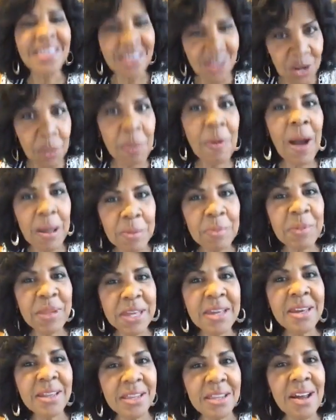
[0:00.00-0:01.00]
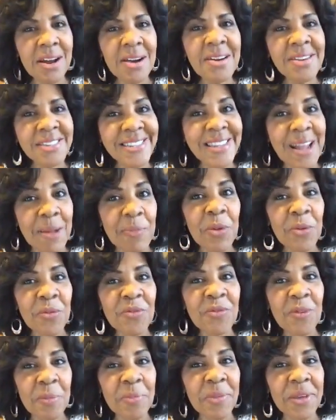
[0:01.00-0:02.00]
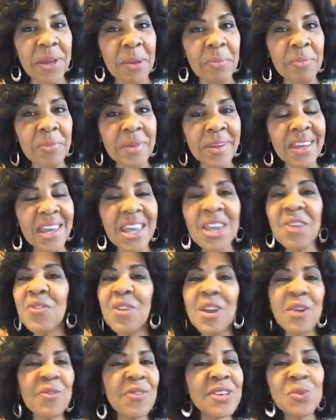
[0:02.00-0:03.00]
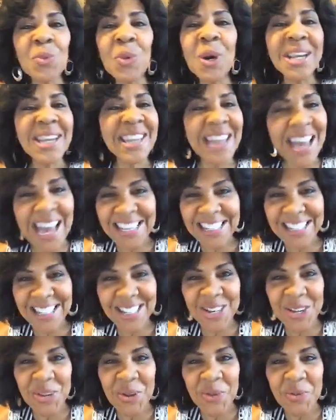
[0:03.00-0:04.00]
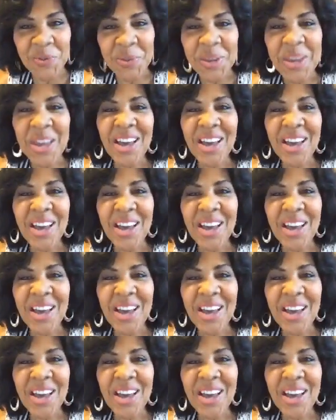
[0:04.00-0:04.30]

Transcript: you probably could learn something from them, even if it's what not to do.